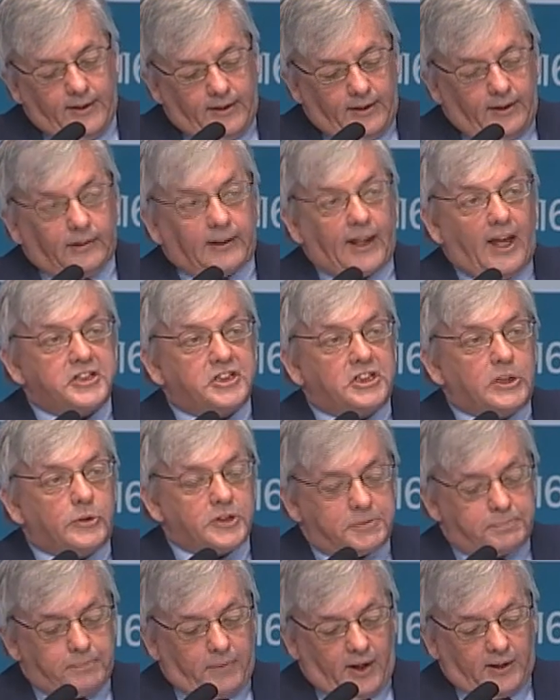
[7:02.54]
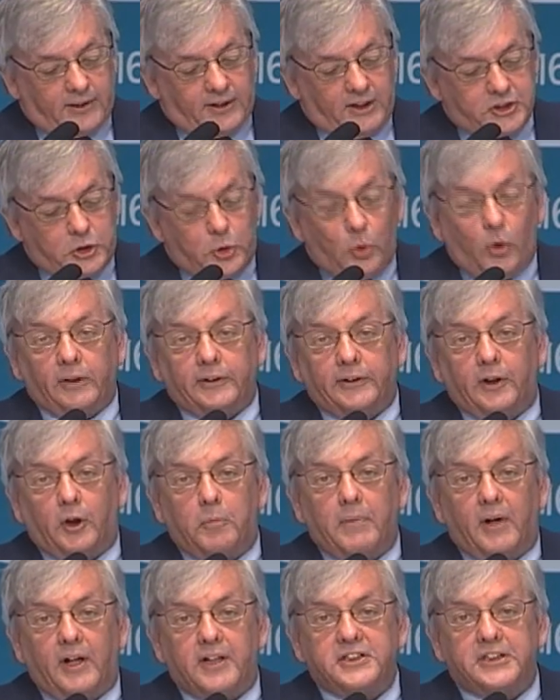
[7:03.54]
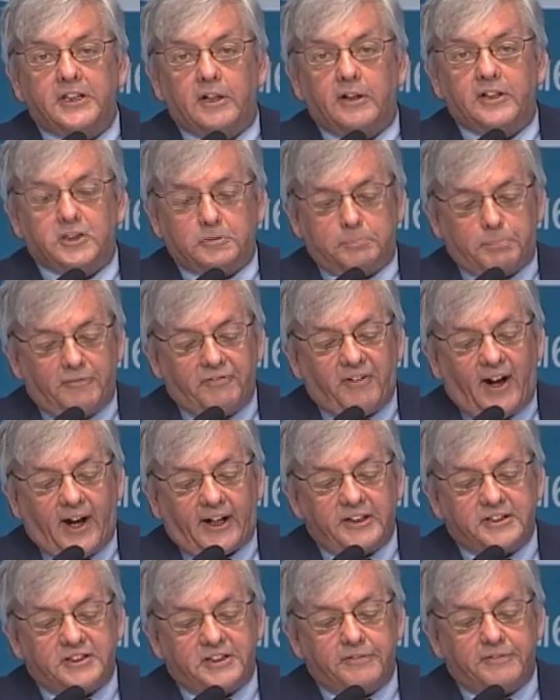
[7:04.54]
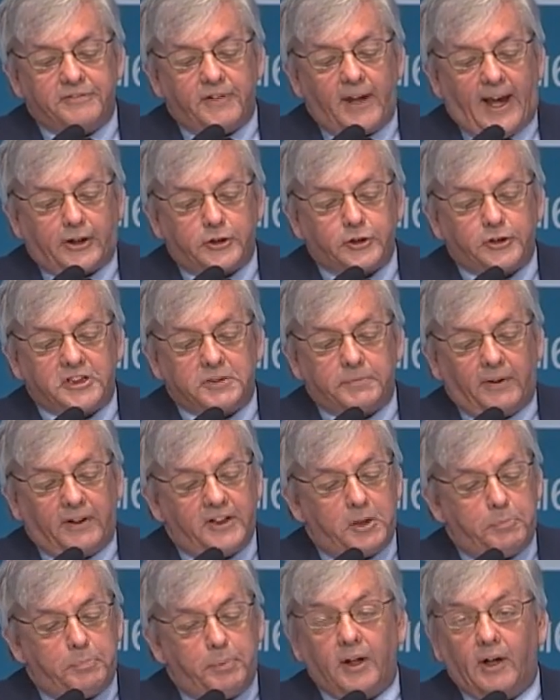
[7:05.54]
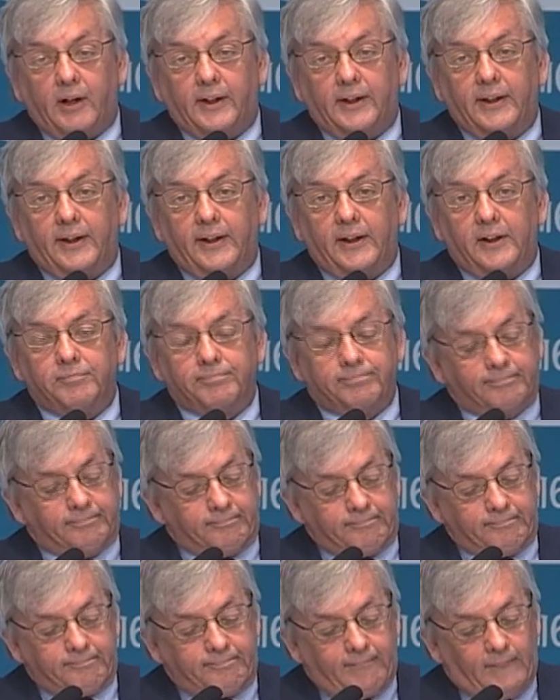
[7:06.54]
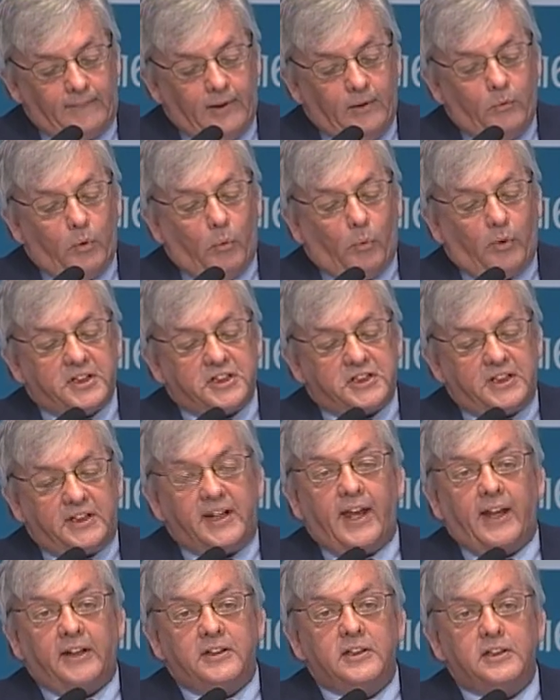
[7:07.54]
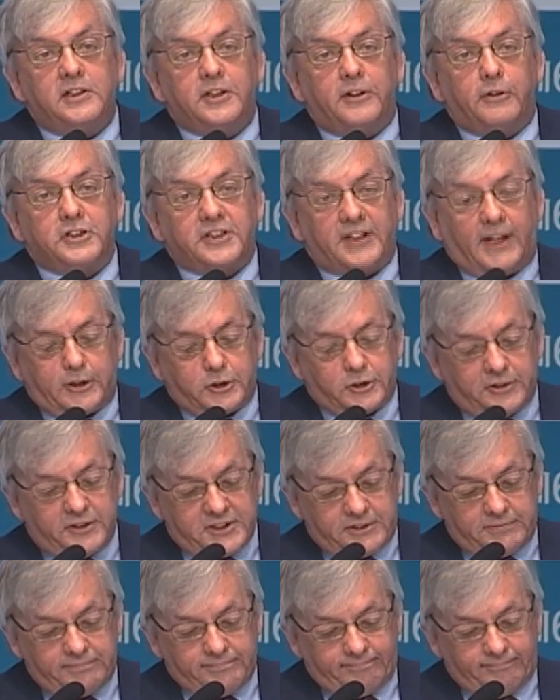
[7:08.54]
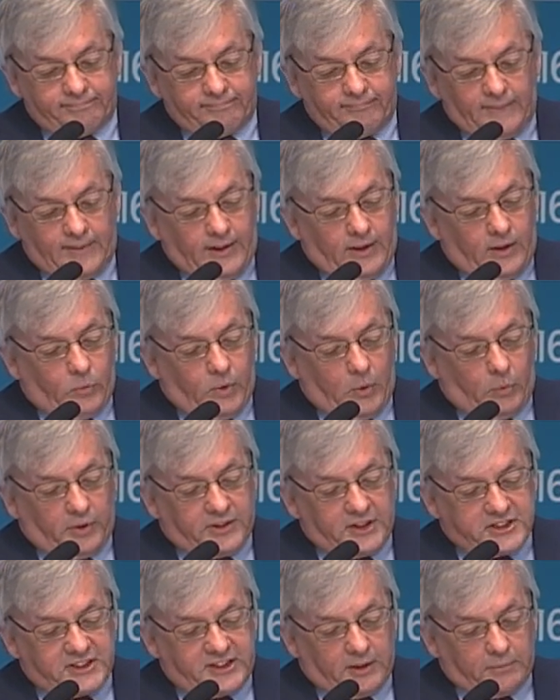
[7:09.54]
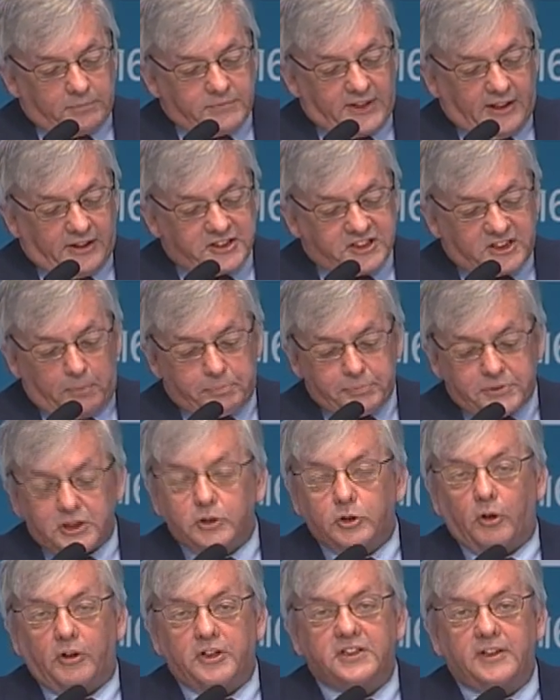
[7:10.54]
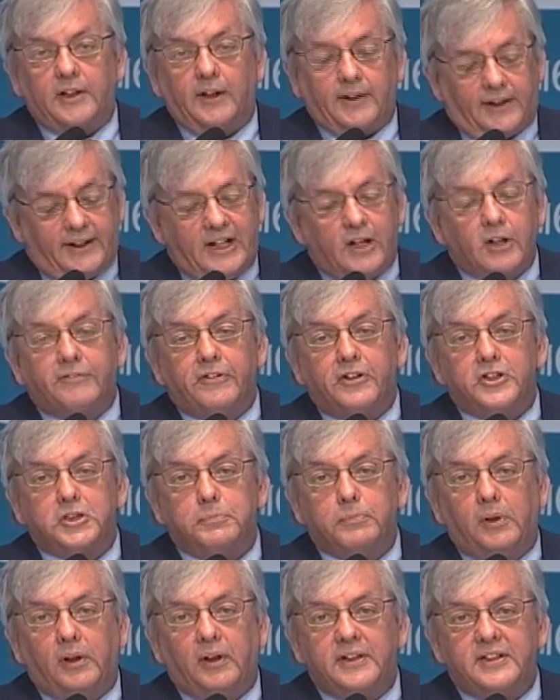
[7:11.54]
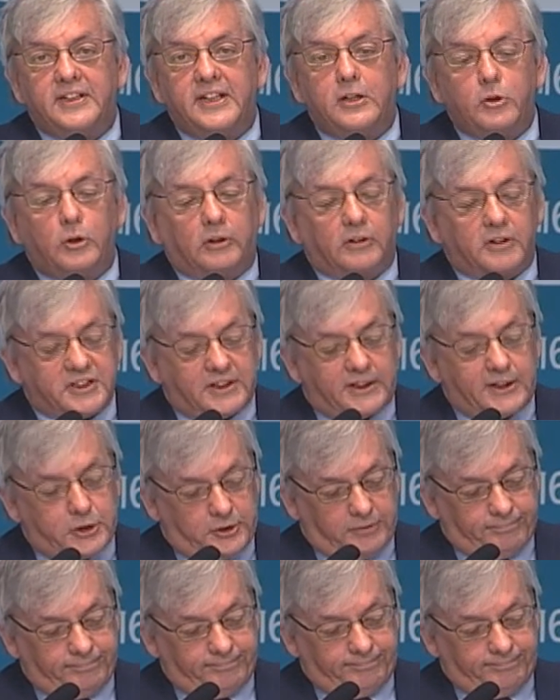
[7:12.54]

Last year was marked, as you all know, by a series of provocative actions by the DPRK. We want to see an end to those actions. We want to see them take steps towards irreversible denuclearization.